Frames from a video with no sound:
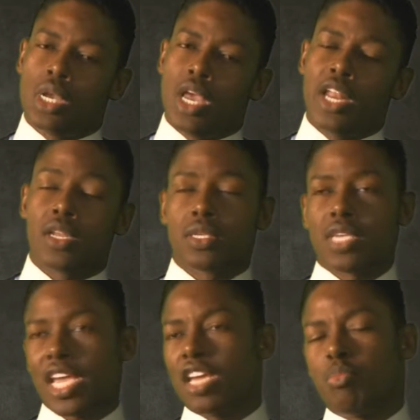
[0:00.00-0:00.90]
And the
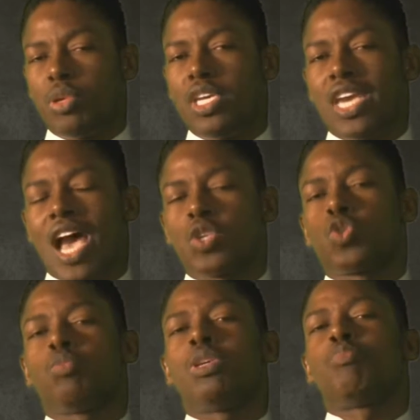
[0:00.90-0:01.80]
second P, it has
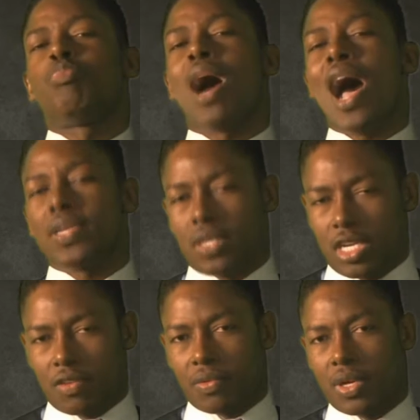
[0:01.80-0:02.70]
to be
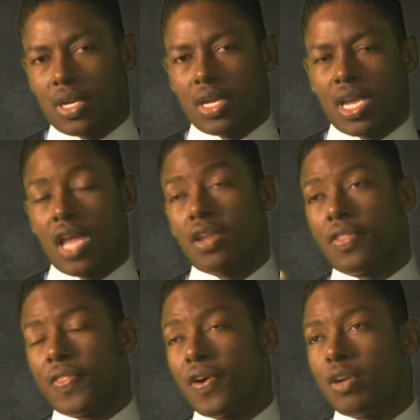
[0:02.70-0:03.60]
positive. And the
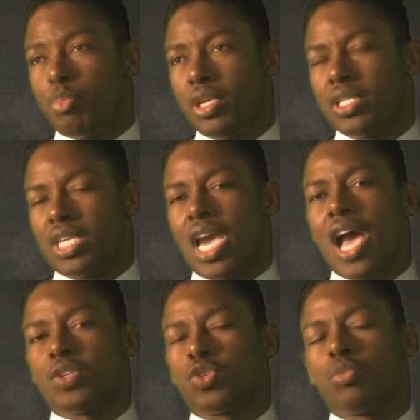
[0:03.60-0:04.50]
third P is it
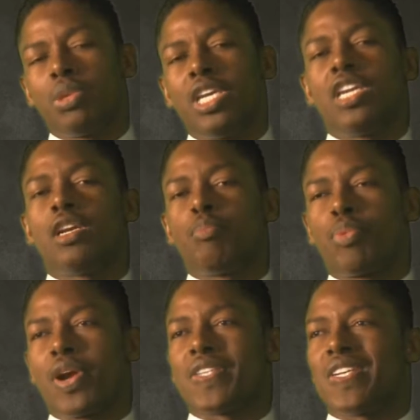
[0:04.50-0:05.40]
has to be in the
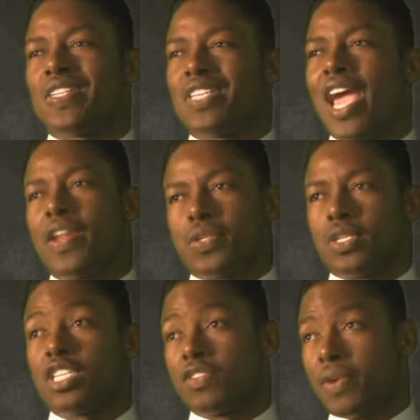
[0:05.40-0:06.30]
present tense.
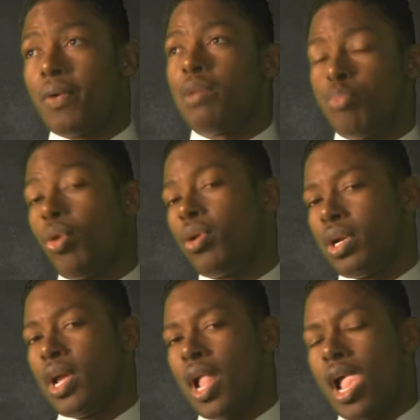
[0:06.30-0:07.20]
It's very important
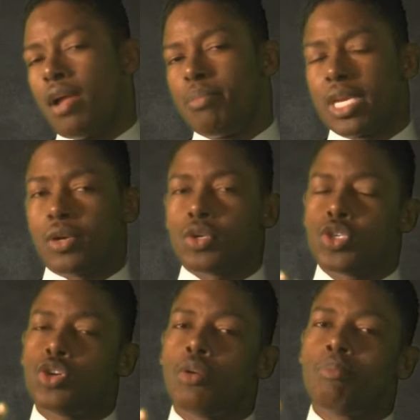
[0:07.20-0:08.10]
because
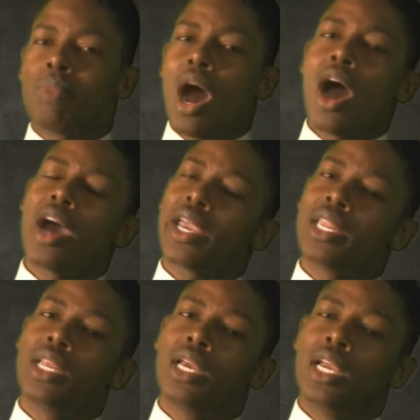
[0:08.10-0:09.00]
your mind